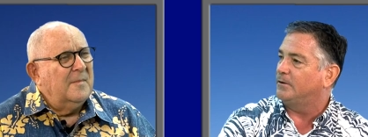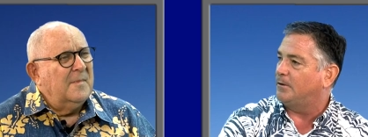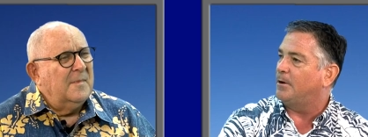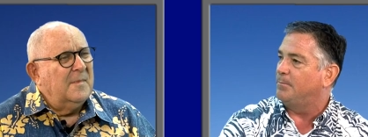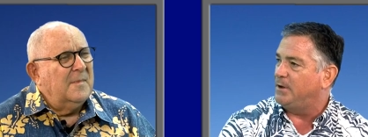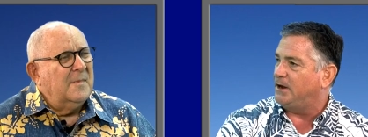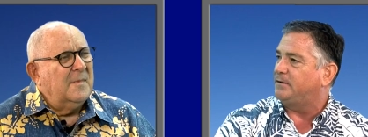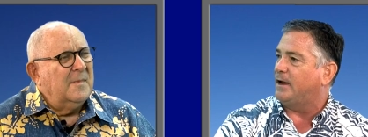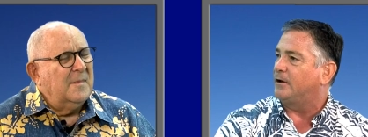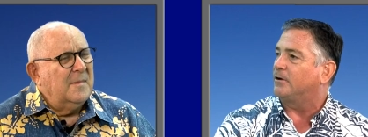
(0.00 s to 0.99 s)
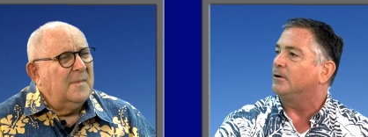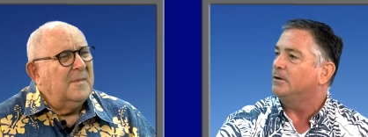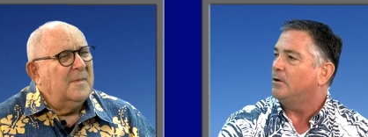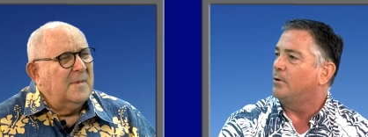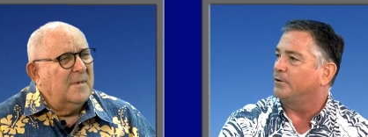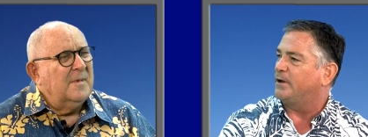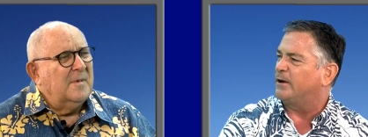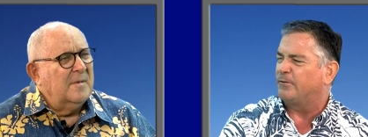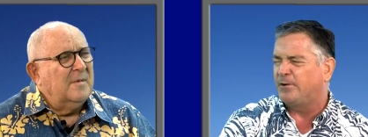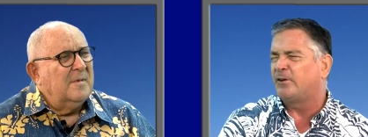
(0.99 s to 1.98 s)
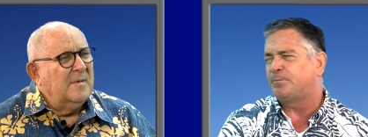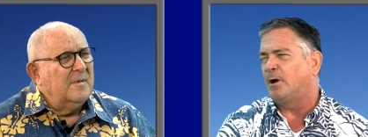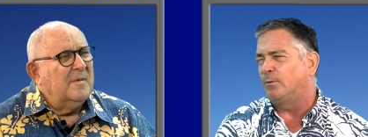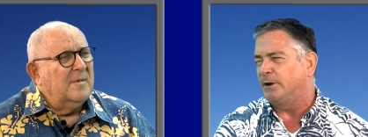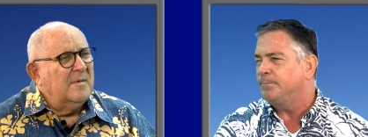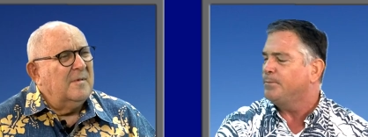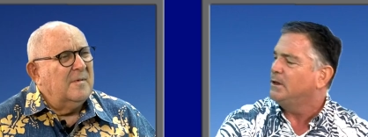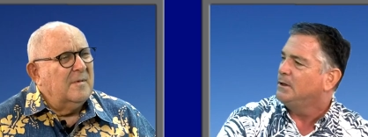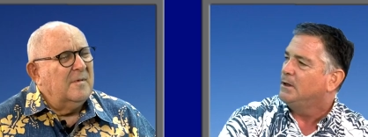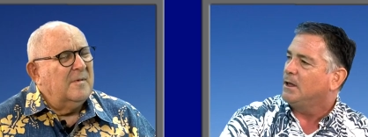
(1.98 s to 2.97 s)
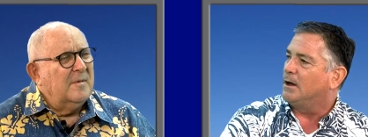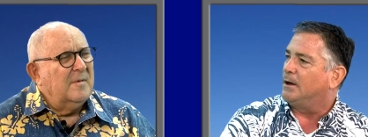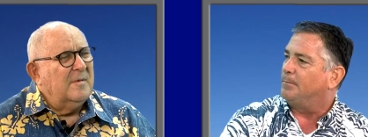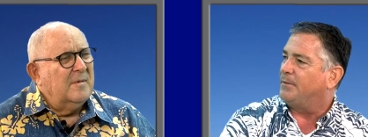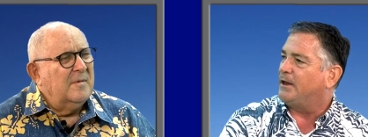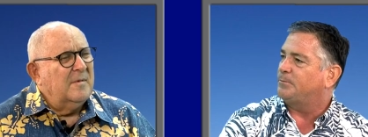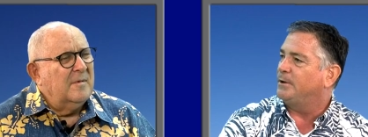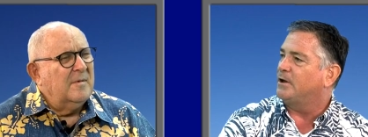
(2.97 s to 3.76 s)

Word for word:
Speaker 1: a mini tanker, oil tanker, a very small one. That's been